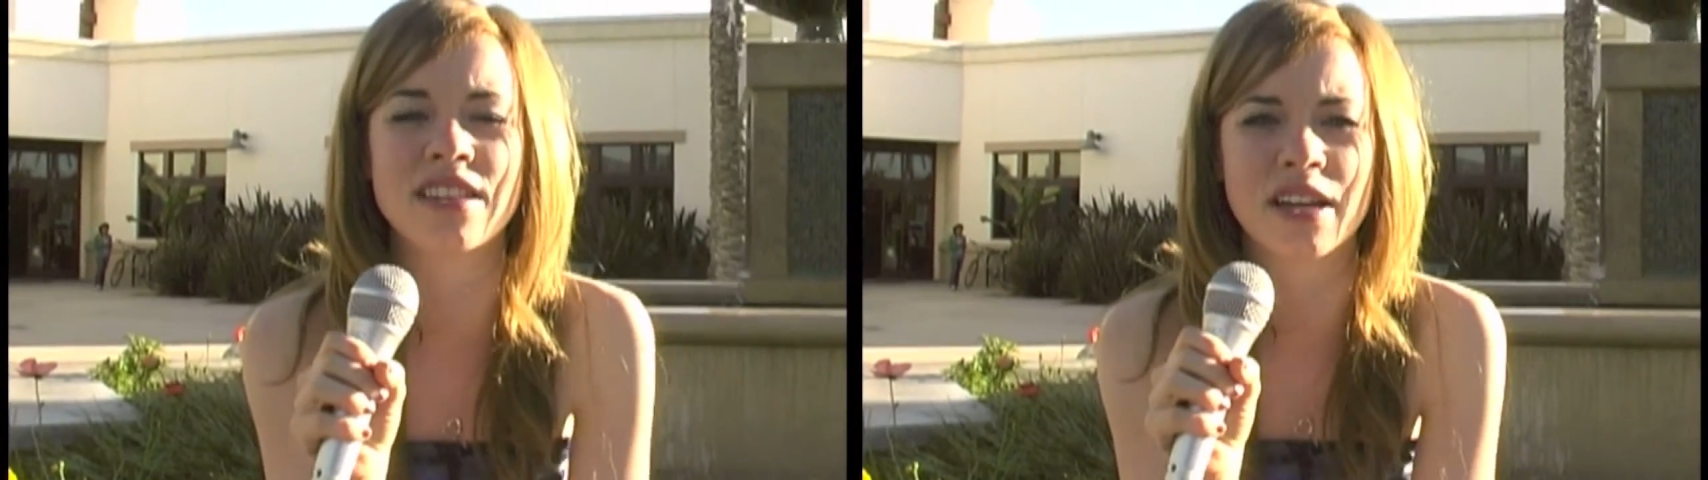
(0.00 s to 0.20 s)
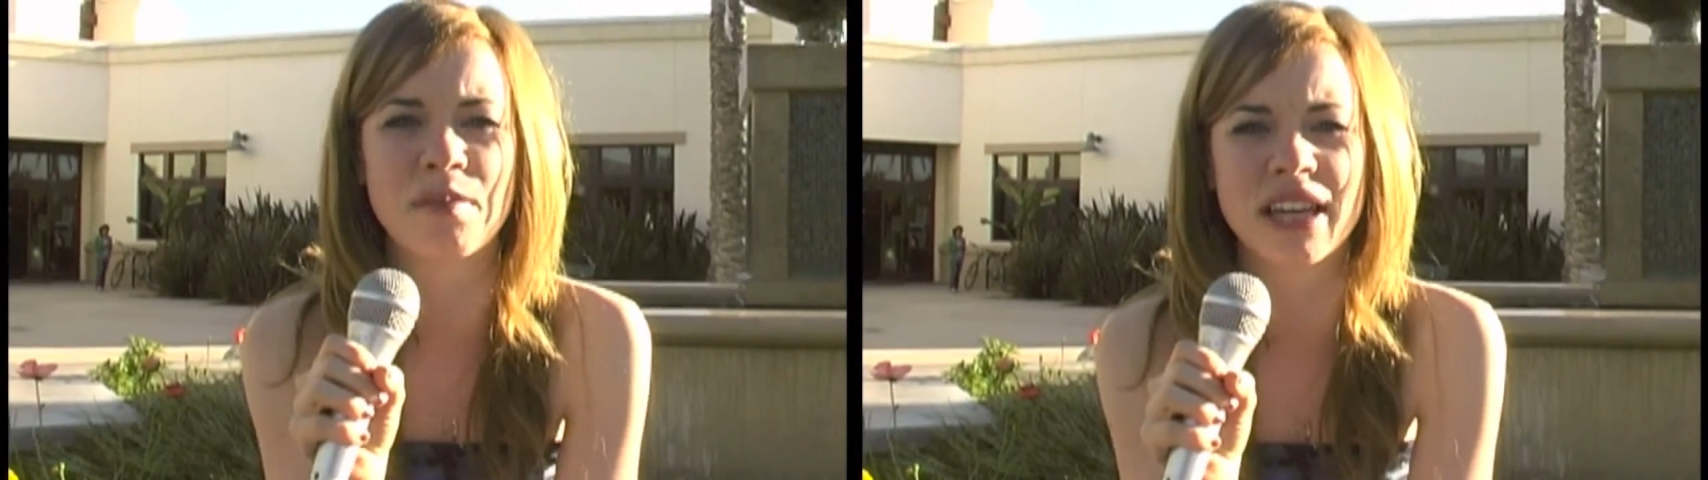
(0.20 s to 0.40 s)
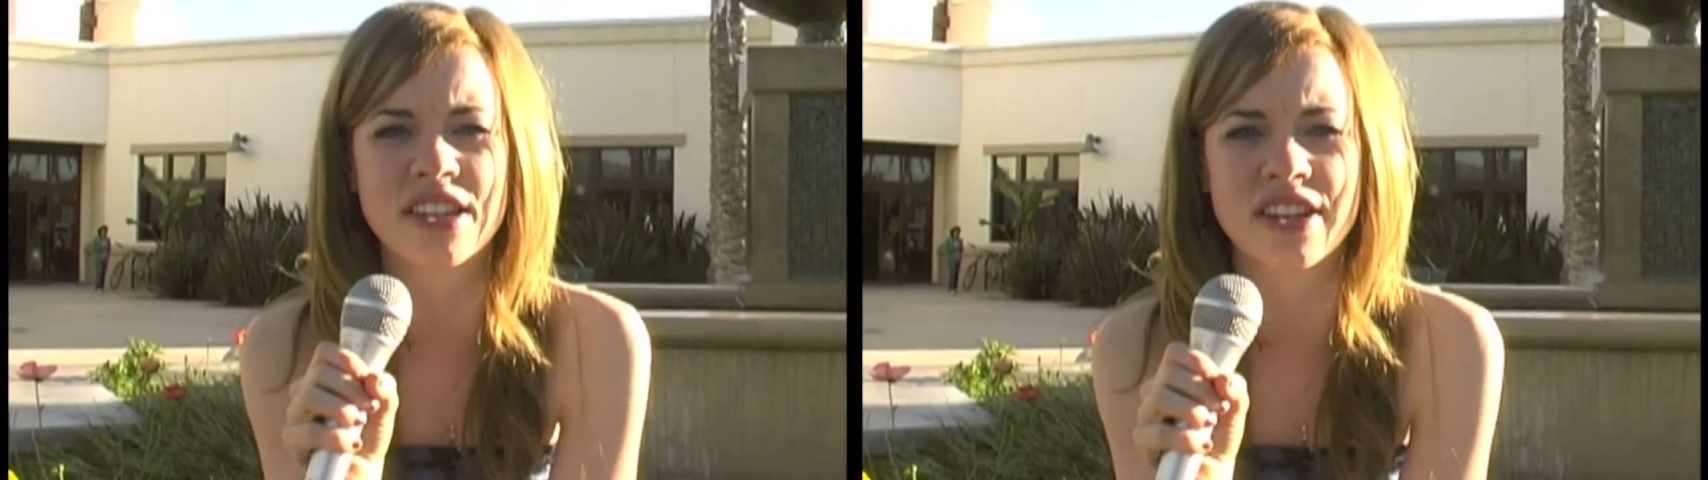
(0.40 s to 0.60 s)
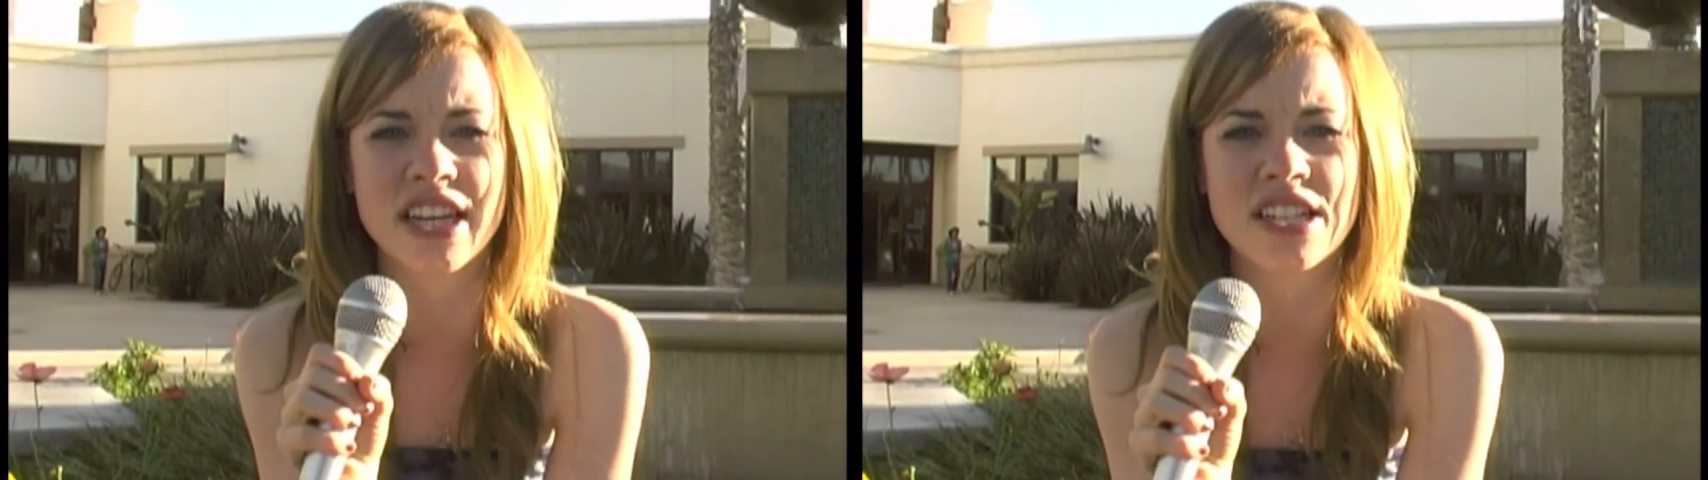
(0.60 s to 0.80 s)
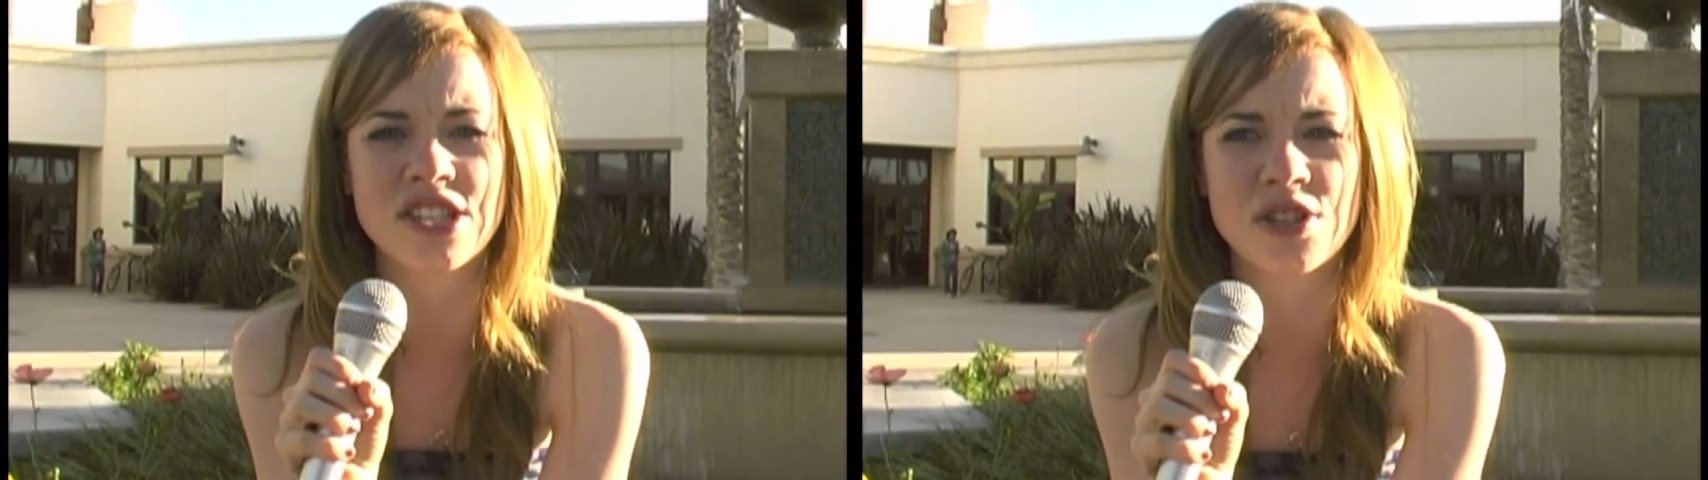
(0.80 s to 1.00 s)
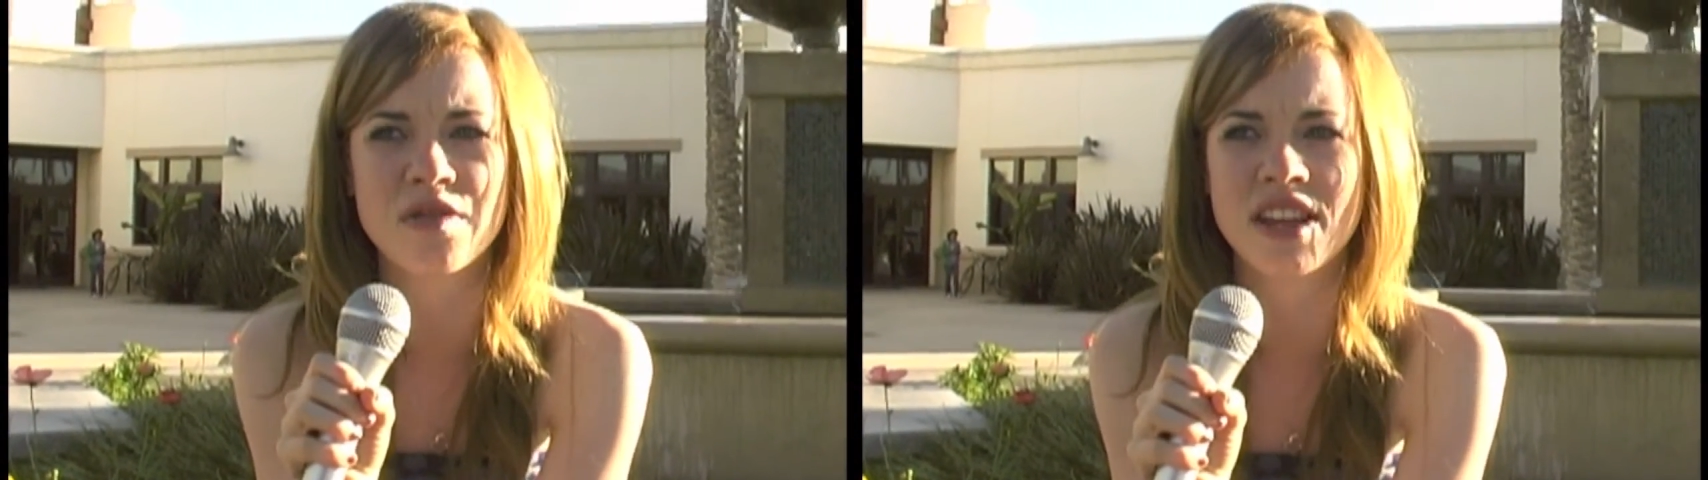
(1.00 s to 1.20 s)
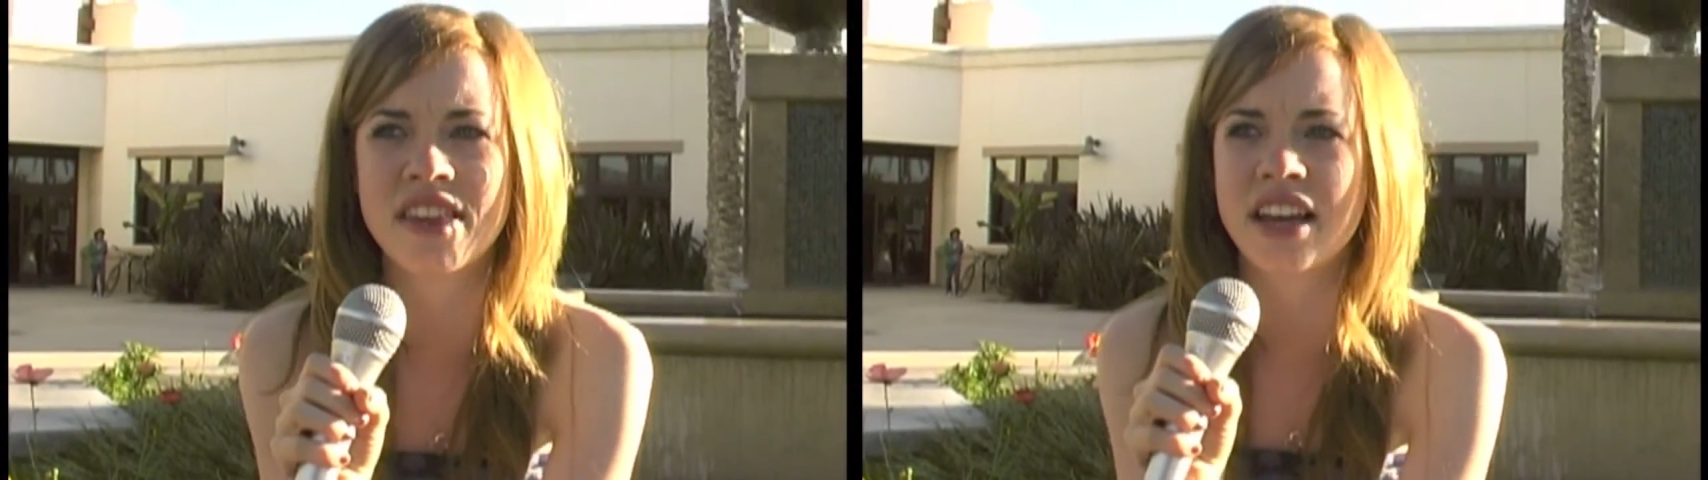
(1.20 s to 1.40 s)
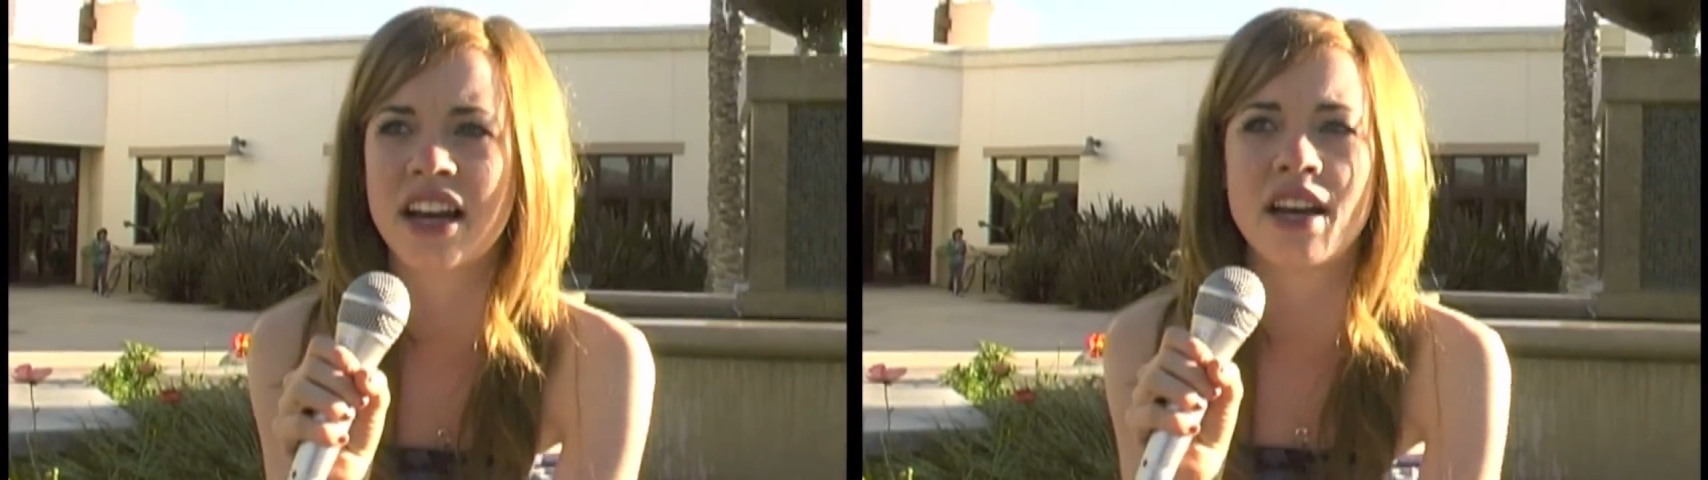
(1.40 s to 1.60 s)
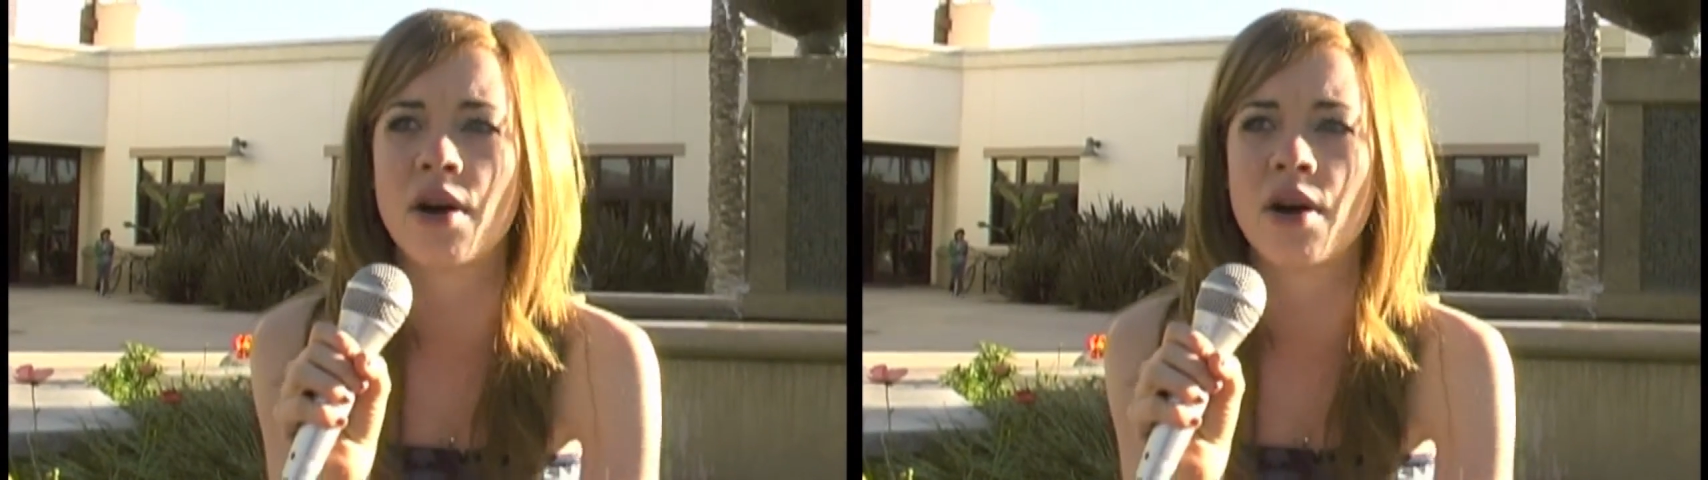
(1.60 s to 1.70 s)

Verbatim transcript: to like make their kids do anything.